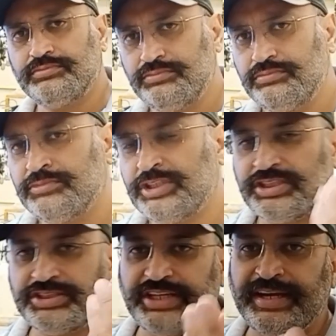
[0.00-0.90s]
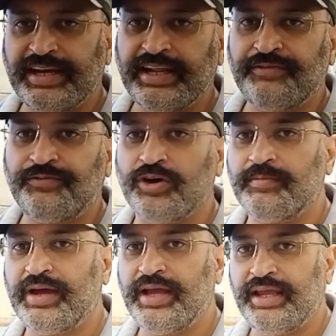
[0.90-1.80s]
this is generally for
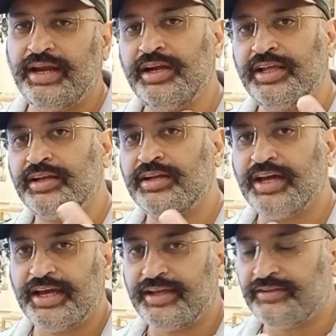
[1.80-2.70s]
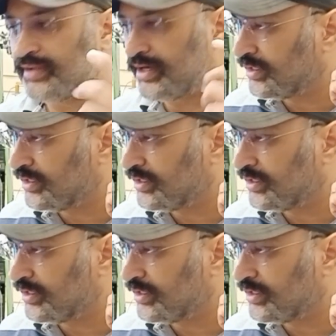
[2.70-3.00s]
my Indian guys, and